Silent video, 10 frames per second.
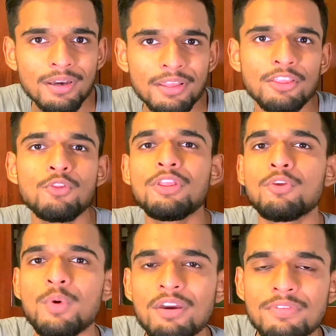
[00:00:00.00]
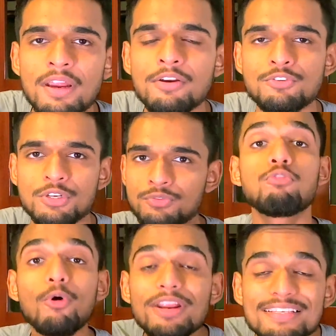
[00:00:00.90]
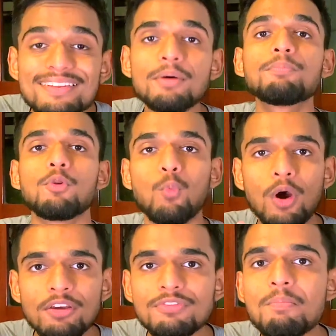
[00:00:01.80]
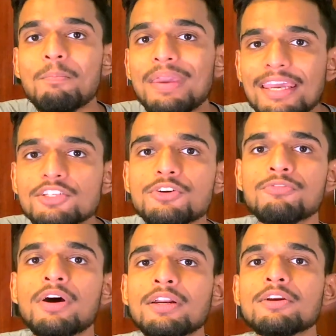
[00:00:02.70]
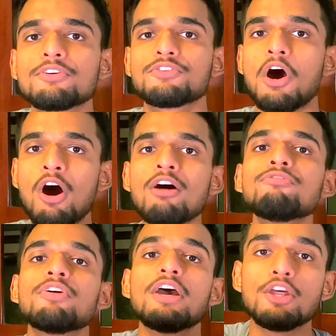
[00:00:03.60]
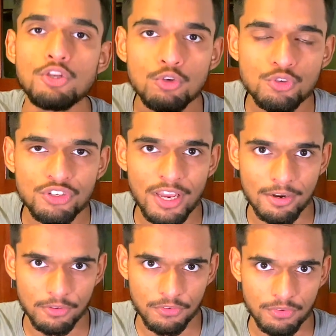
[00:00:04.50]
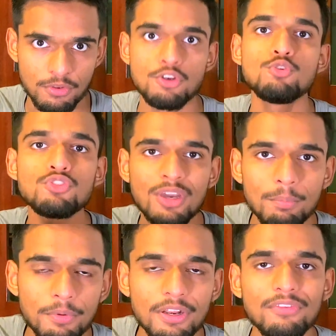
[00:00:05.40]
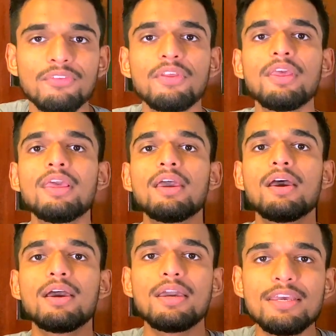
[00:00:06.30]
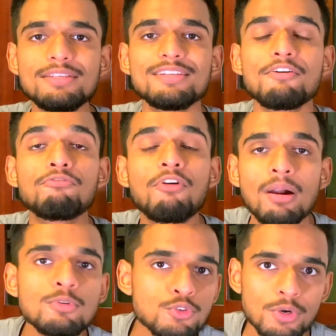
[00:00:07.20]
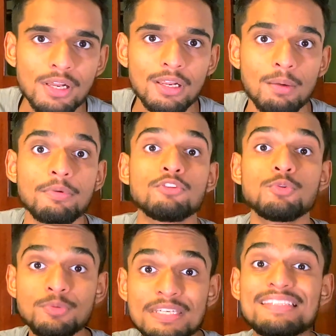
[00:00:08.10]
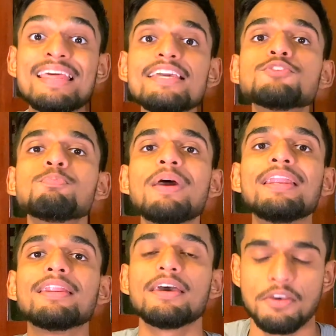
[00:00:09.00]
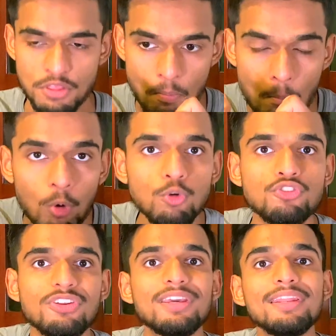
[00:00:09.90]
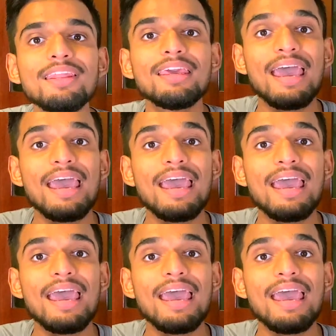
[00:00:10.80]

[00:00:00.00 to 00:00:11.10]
in the way of their interest. For example, one of the major funders of news channels, news companies, is pharmaceutical companies, which means they spend the most in